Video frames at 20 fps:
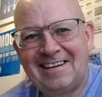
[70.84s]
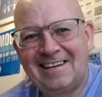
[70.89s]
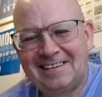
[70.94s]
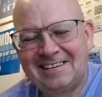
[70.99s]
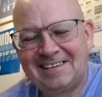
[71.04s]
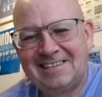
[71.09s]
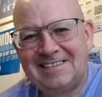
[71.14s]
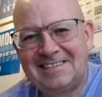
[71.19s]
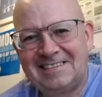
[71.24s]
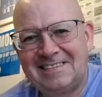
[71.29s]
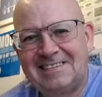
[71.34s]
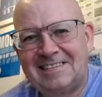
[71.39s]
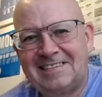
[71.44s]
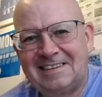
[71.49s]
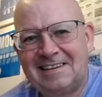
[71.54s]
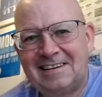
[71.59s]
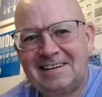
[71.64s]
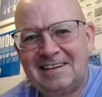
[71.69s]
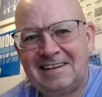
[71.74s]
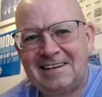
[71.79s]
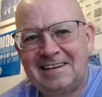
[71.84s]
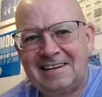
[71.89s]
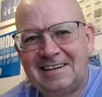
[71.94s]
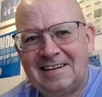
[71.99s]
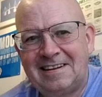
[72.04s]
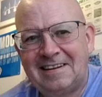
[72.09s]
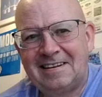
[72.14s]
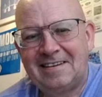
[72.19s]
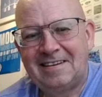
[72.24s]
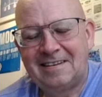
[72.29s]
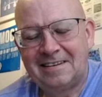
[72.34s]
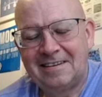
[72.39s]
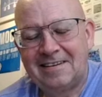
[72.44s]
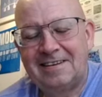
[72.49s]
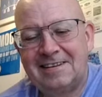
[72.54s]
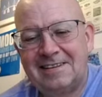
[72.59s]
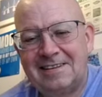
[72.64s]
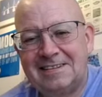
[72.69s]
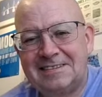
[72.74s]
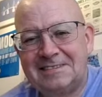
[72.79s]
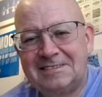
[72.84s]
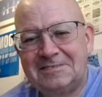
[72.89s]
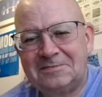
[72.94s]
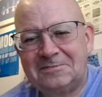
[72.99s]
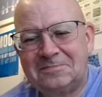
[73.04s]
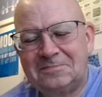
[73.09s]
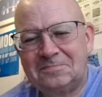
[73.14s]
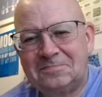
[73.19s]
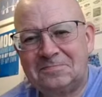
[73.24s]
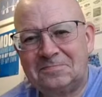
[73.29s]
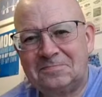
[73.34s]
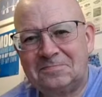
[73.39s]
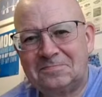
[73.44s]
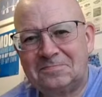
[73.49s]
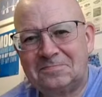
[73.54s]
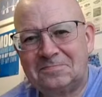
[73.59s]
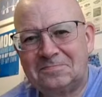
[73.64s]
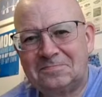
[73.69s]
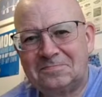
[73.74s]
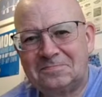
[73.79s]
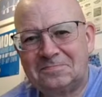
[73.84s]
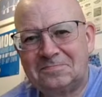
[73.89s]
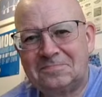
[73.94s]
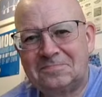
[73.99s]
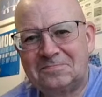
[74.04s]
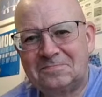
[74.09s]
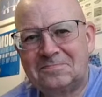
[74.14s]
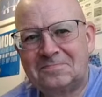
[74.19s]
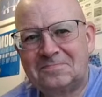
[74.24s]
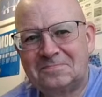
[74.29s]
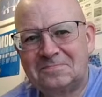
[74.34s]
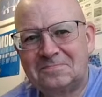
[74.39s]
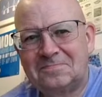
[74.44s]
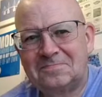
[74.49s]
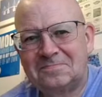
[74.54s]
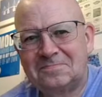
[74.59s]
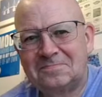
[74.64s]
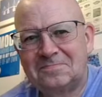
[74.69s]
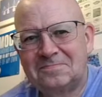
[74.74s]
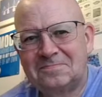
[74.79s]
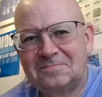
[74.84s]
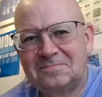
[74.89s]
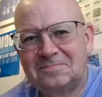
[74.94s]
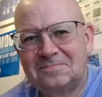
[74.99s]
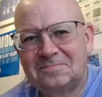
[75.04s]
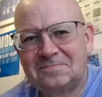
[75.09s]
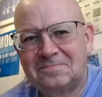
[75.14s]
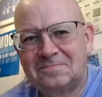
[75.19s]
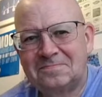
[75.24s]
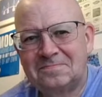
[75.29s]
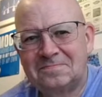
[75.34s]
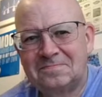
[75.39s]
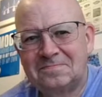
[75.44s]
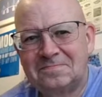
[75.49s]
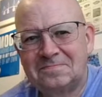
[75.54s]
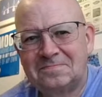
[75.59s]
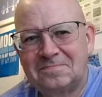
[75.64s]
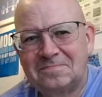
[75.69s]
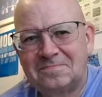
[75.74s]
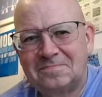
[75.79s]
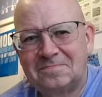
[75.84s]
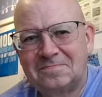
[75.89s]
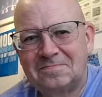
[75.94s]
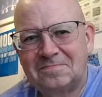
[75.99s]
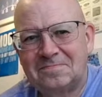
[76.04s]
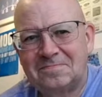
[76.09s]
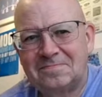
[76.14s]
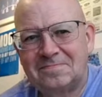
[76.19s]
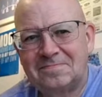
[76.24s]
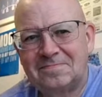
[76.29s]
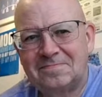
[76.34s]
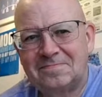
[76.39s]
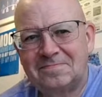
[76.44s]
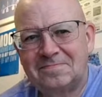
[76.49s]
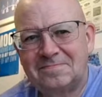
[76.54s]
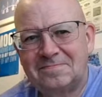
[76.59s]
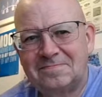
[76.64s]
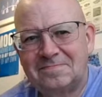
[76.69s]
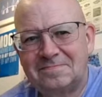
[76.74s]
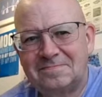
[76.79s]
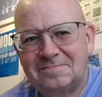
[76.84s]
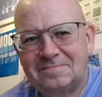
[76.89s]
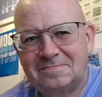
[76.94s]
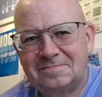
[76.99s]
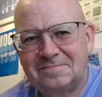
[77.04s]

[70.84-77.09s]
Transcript: This person isn't speaking.